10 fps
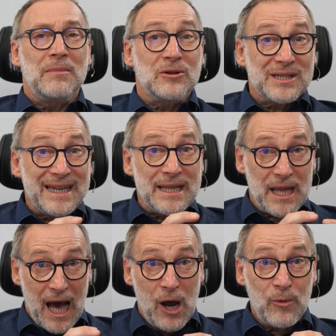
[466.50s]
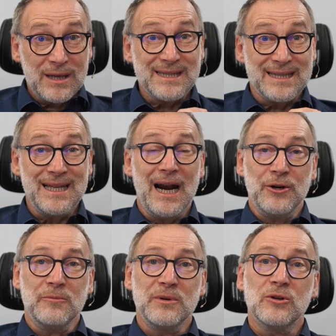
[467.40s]
Because in our
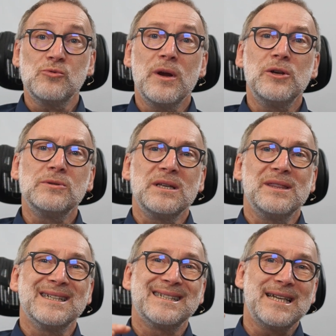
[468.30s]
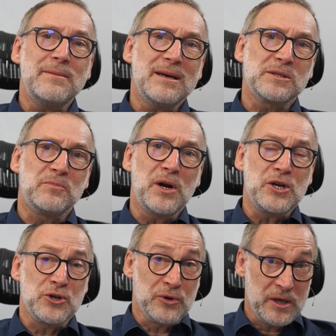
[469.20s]
scenario, because we're using the same
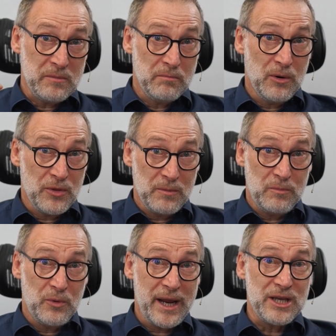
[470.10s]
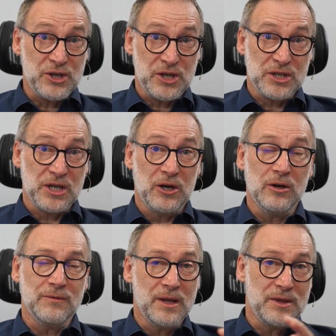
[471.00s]
expression in both branches,
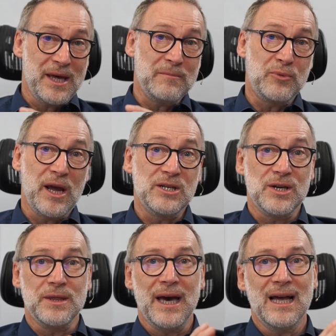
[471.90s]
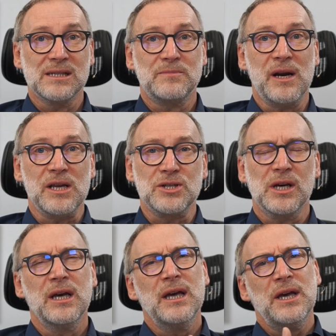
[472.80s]
the then branch and the else branch,
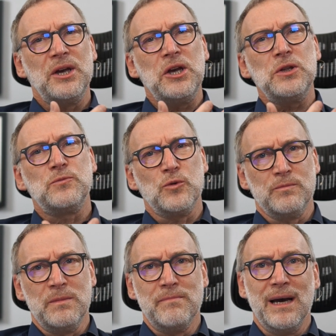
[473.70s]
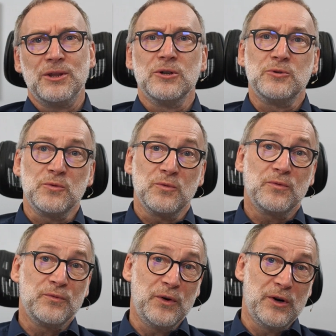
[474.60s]
it would be better to
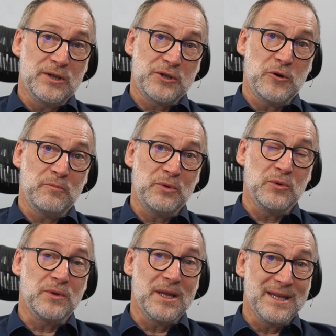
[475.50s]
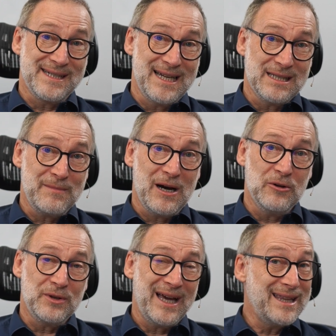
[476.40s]
first compute the sales
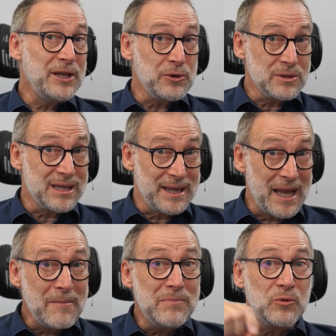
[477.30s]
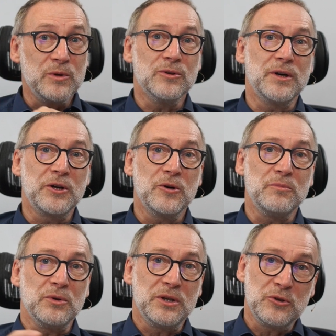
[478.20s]
amount and then use the number we already
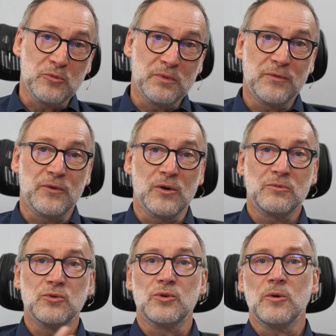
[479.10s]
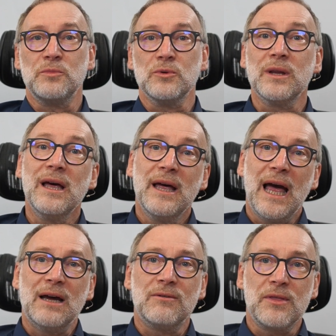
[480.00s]
computed to compute
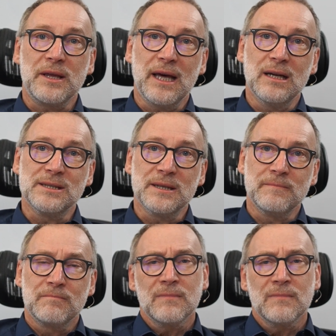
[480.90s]
everything else.